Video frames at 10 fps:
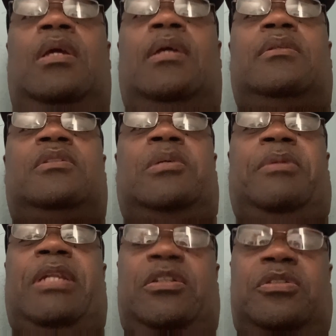
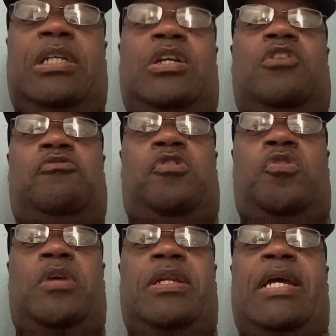Something else can go
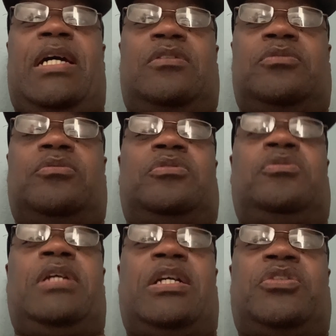wrong, and now you
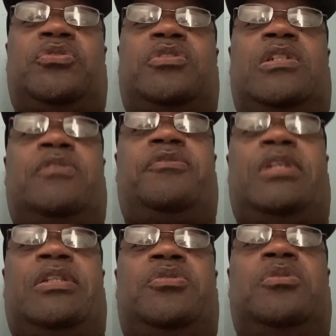got yourself
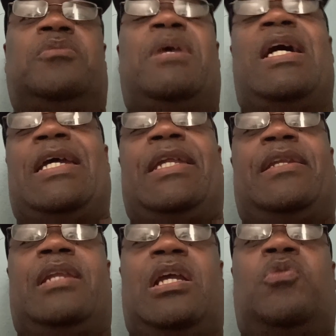into a bind
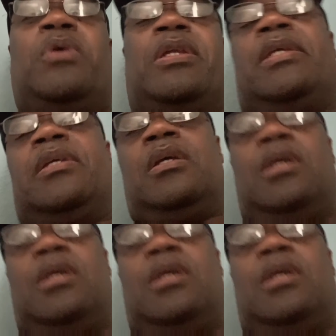that quickly.